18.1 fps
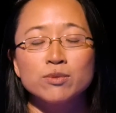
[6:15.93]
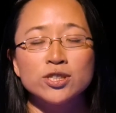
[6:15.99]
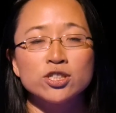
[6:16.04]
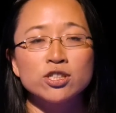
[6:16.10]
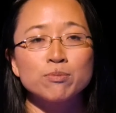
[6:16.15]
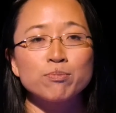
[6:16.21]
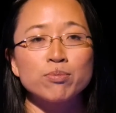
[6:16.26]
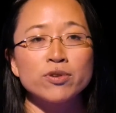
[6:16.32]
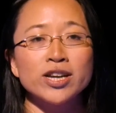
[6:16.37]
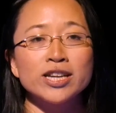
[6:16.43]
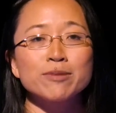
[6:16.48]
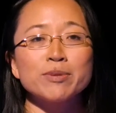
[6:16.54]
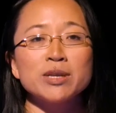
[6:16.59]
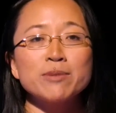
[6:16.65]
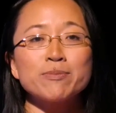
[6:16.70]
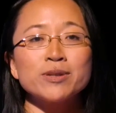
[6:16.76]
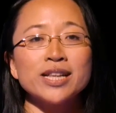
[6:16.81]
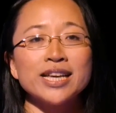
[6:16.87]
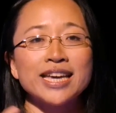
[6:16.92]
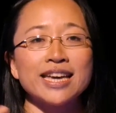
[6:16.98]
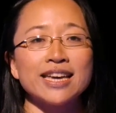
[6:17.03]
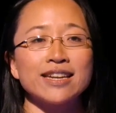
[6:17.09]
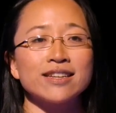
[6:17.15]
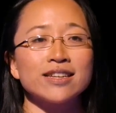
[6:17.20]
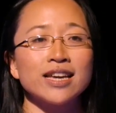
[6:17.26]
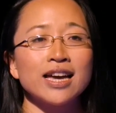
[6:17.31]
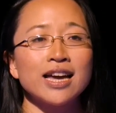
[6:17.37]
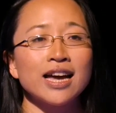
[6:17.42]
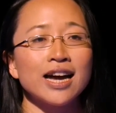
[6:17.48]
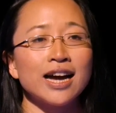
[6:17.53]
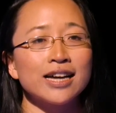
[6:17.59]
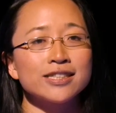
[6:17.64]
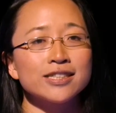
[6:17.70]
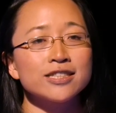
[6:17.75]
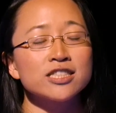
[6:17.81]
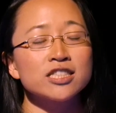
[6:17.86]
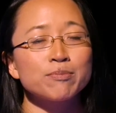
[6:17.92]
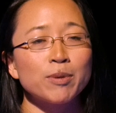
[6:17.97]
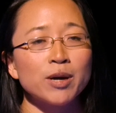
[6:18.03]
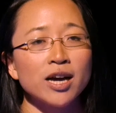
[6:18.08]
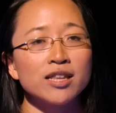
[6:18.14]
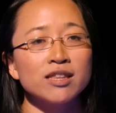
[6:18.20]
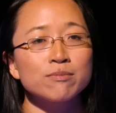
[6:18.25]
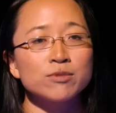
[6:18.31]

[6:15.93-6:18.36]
We should bring people in and inspire